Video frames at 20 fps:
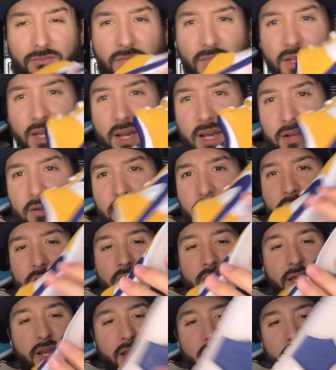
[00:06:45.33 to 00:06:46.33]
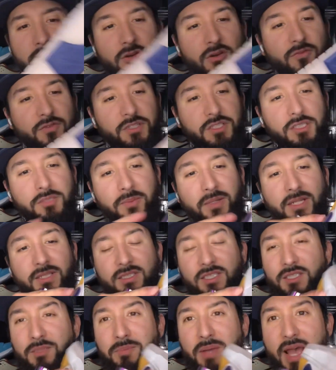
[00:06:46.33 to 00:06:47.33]
I don't know. And I don't know if it's just because
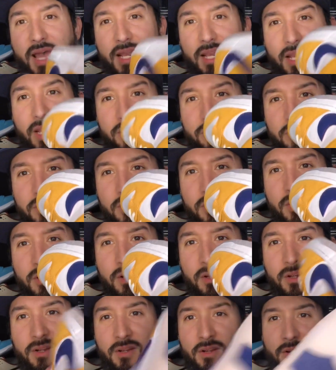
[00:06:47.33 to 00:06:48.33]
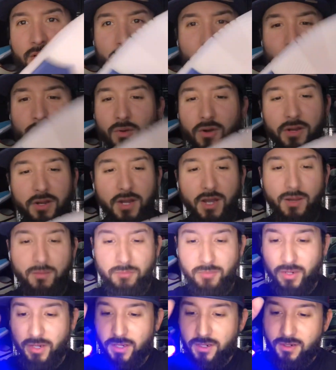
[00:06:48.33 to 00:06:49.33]
it's patent leather or whatnot.
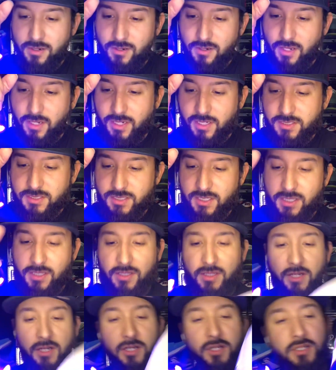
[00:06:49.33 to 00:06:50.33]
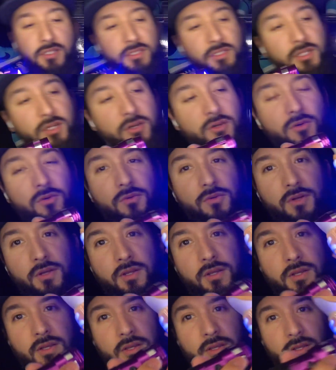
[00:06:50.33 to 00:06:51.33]
But, like I said, there is no
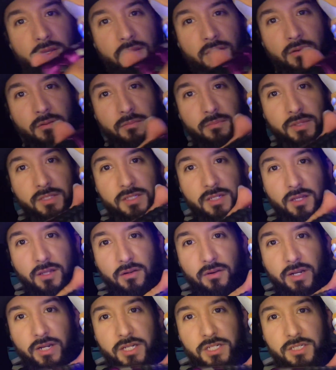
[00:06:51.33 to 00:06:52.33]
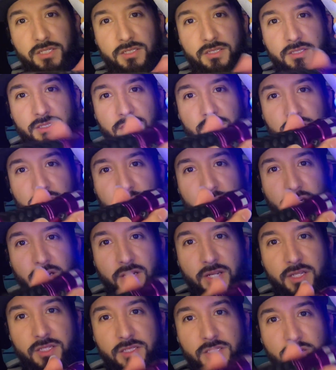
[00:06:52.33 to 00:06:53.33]
miscolorations. There
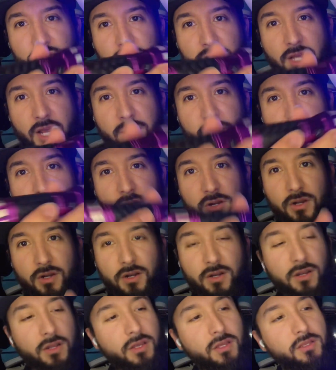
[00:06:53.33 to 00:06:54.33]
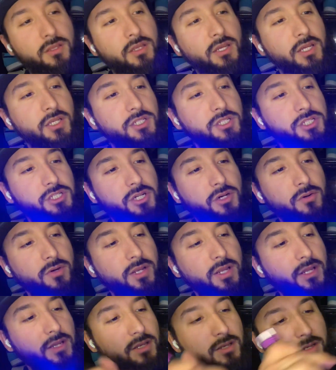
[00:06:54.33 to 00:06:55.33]
is no dye marker that's showing
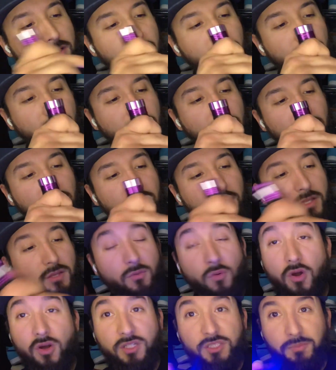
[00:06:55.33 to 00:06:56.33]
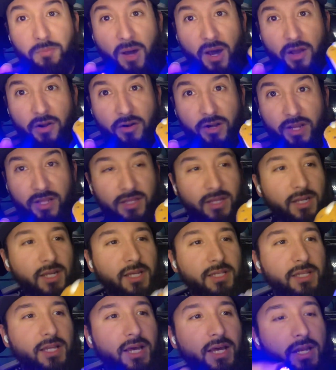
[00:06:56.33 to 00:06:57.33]
it in the wrong spot or anything like
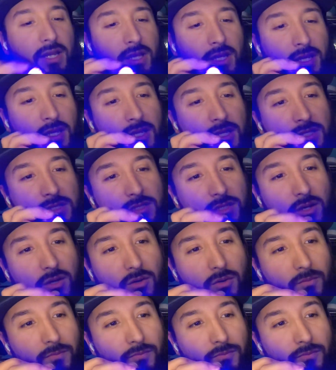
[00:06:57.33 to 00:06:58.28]
that. So,